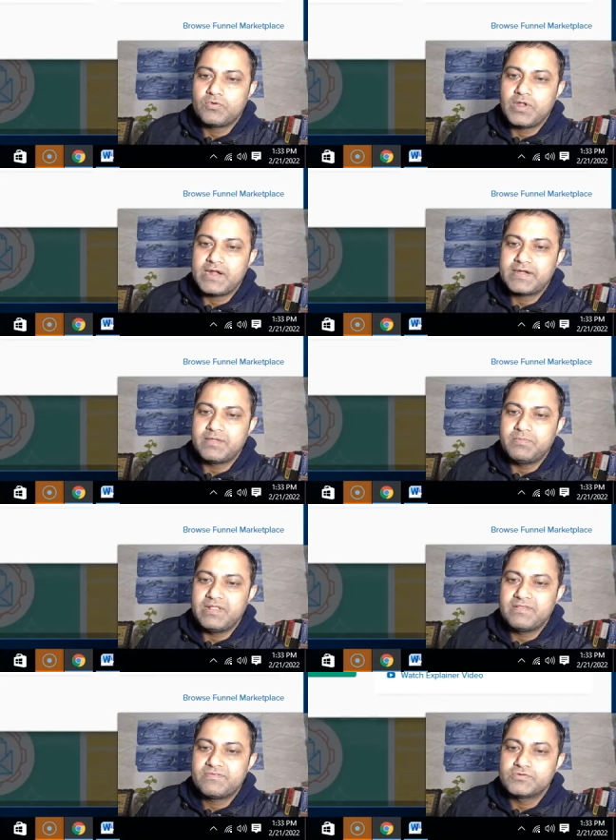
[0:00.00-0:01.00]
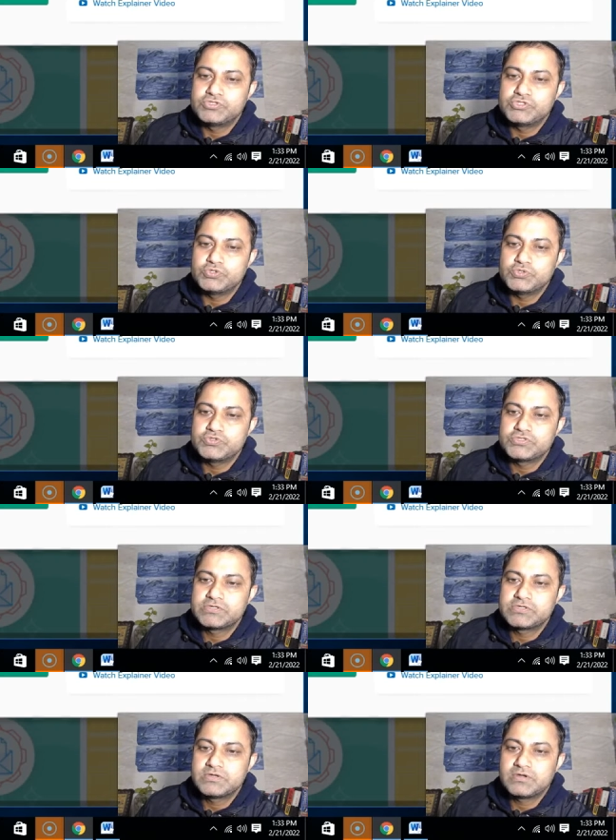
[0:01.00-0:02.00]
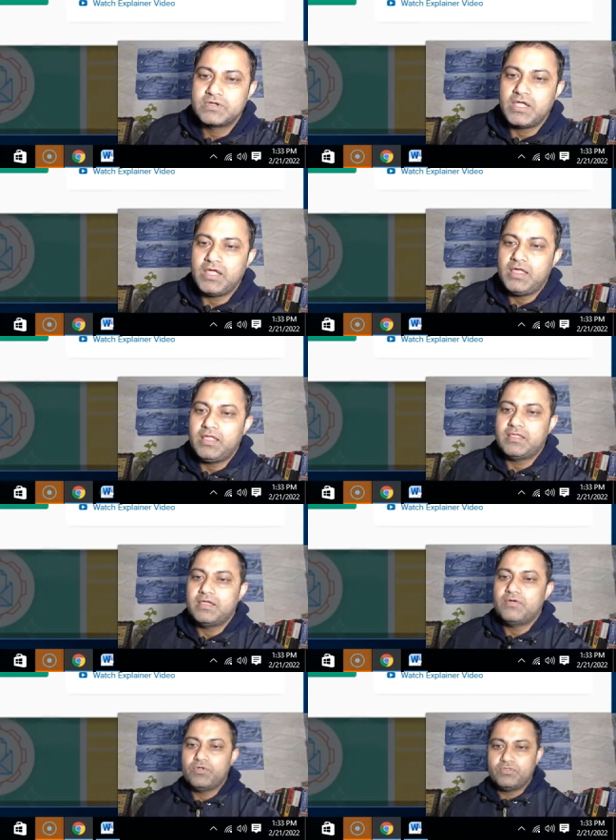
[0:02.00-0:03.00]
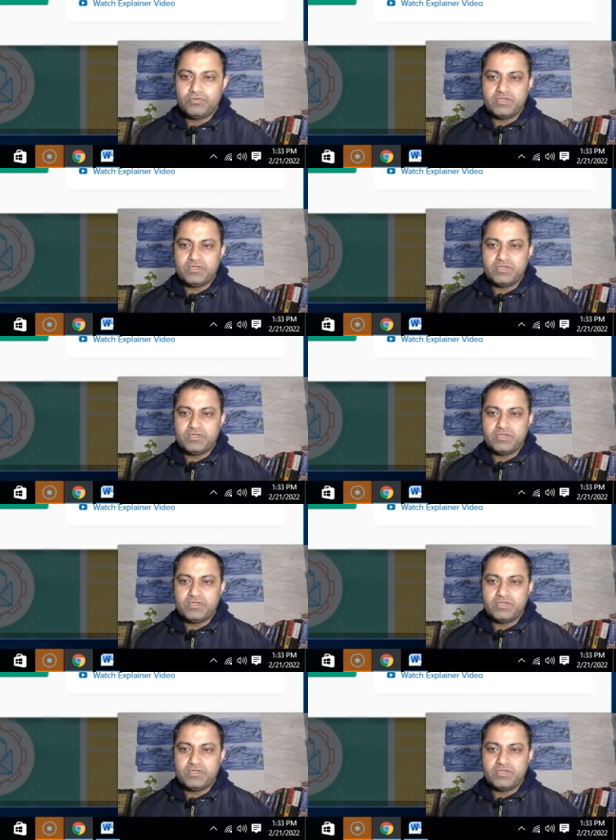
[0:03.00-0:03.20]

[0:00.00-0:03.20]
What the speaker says: collect emails. So choose, and I want to